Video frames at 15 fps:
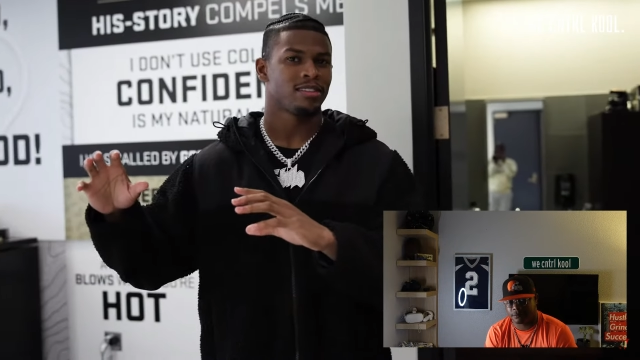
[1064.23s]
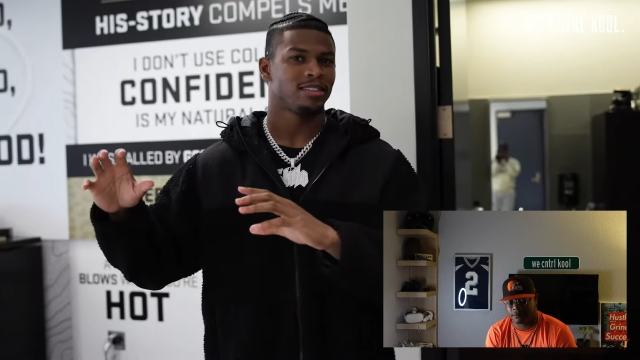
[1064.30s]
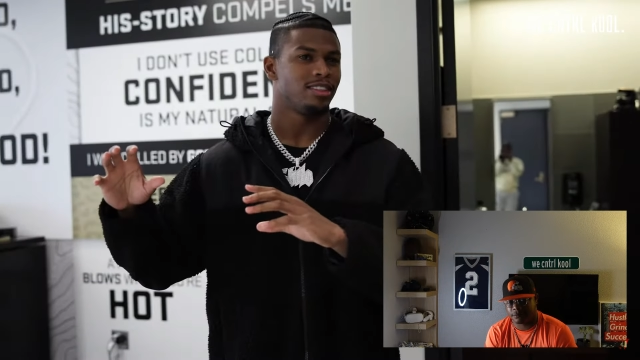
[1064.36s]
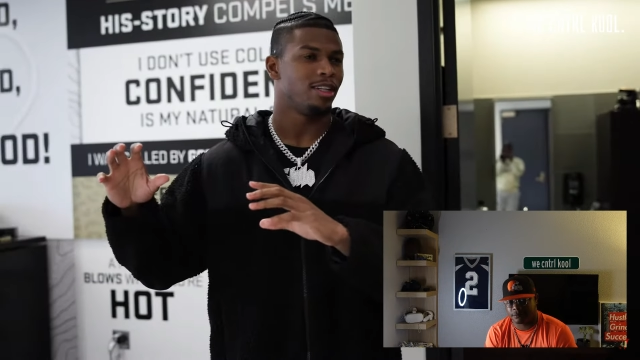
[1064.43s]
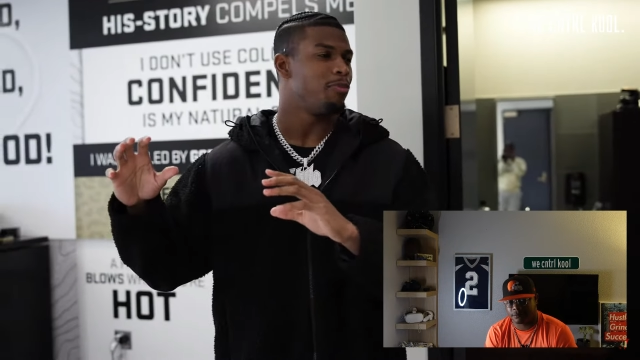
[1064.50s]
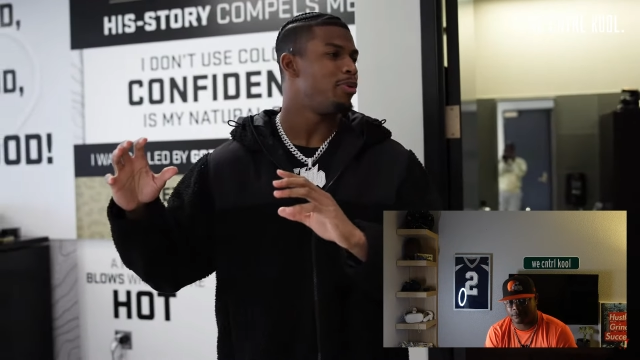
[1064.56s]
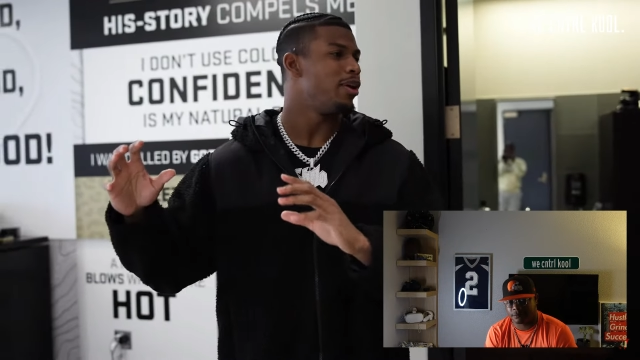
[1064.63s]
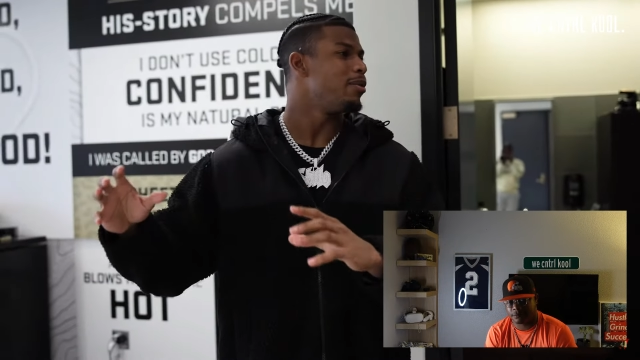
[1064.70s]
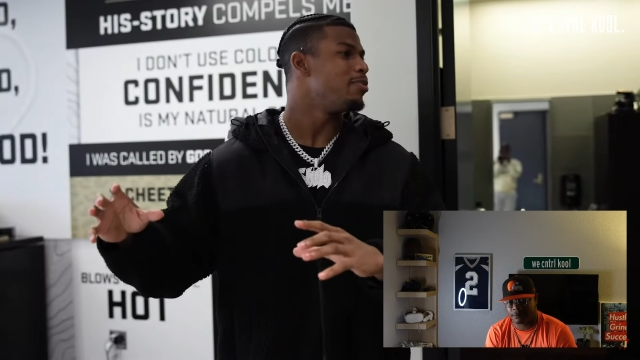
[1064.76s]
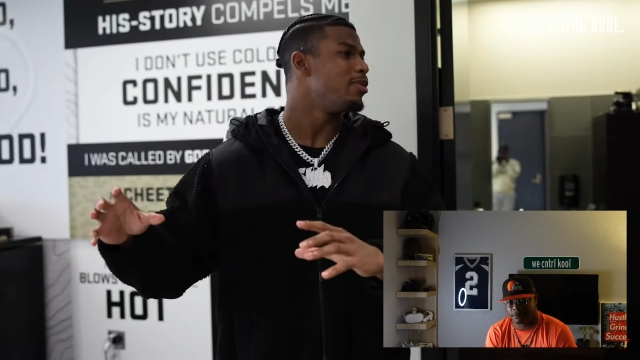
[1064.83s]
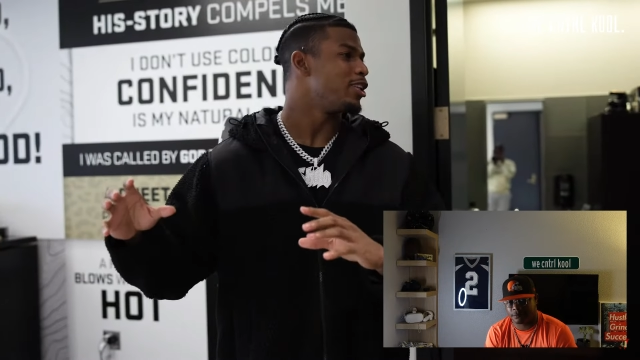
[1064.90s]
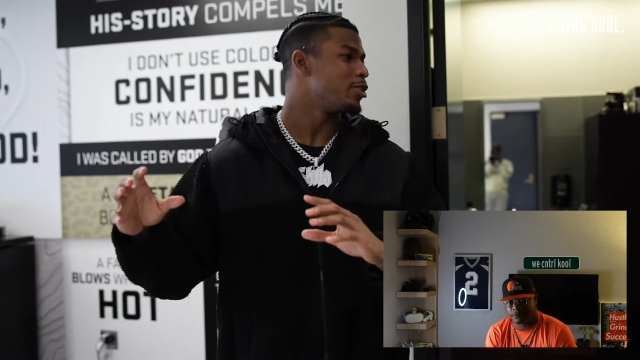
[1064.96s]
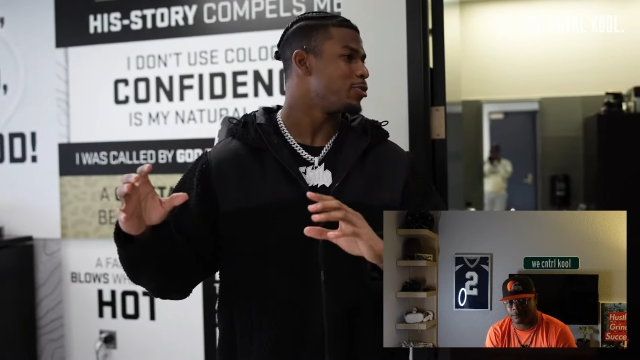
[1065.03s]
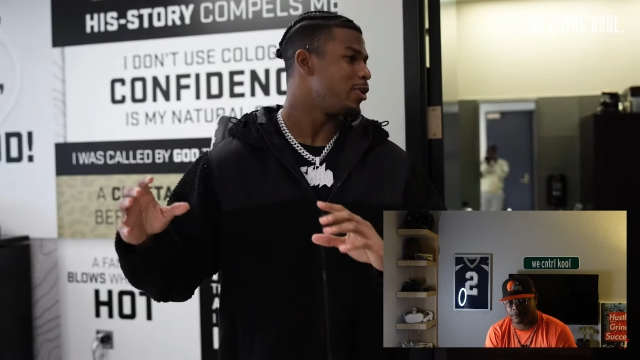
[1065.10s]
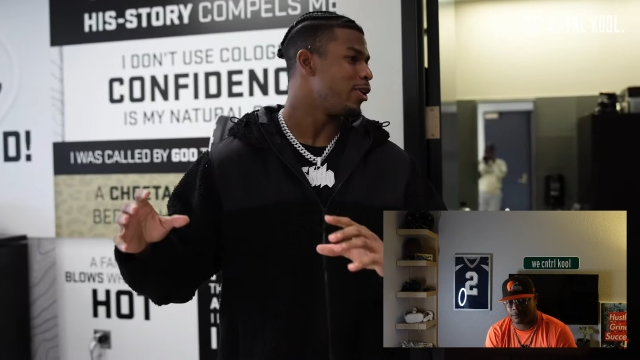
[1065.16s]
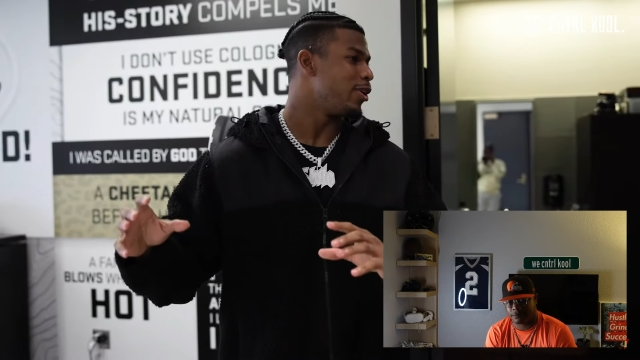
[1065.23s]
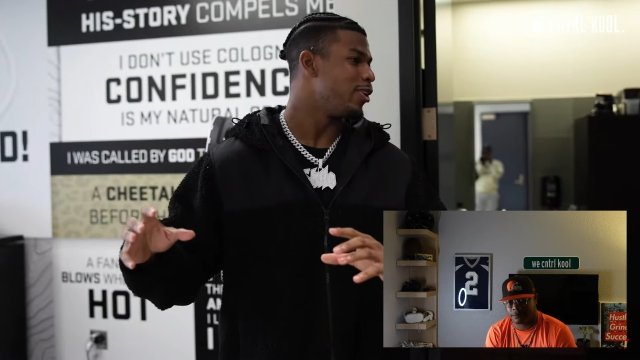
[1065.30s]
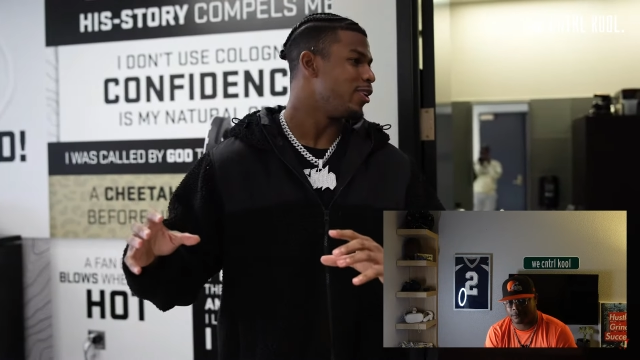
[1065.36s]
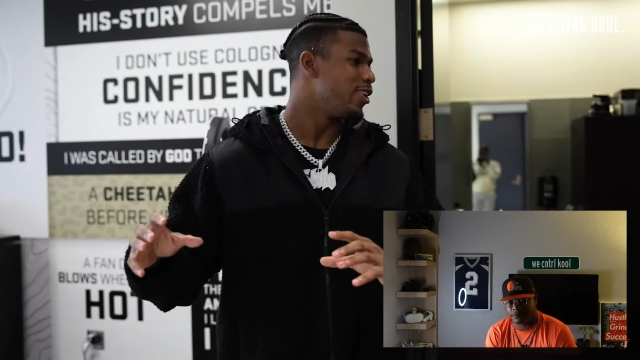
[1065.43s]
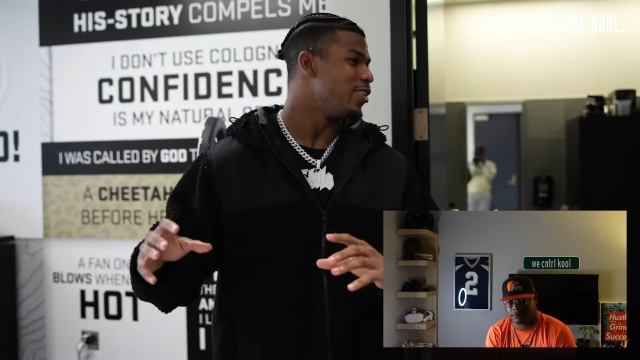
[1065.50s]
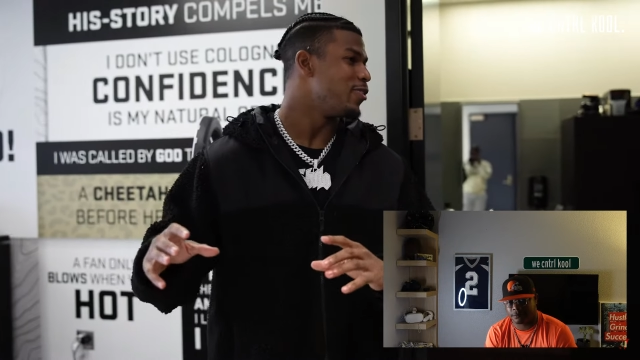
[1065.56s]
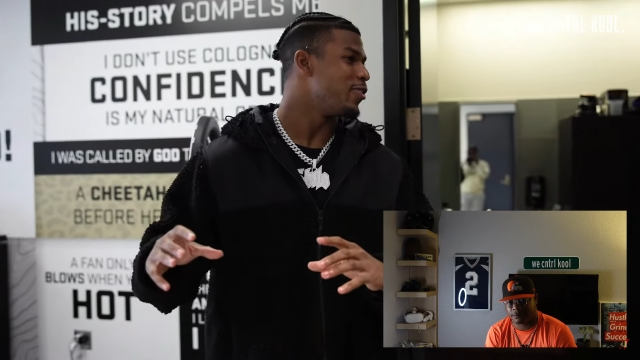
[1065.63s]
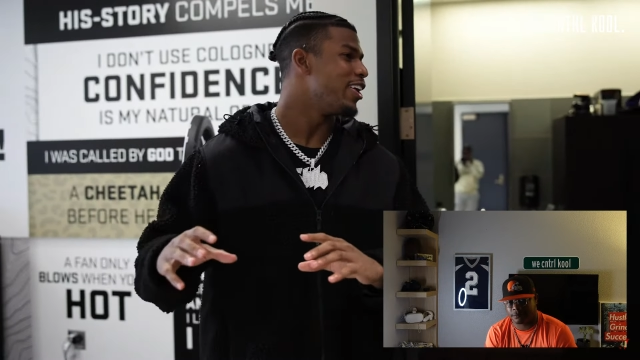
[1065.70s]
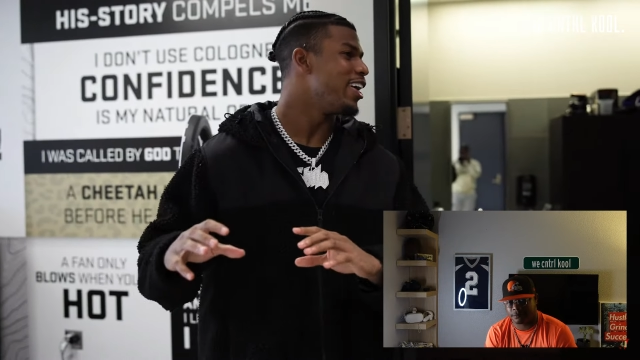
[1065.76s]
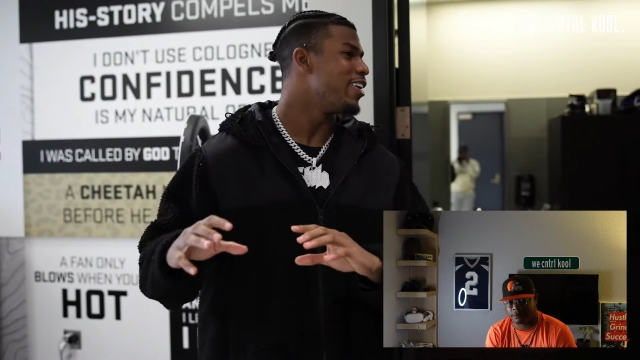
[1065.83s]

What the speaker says: the public's poll of what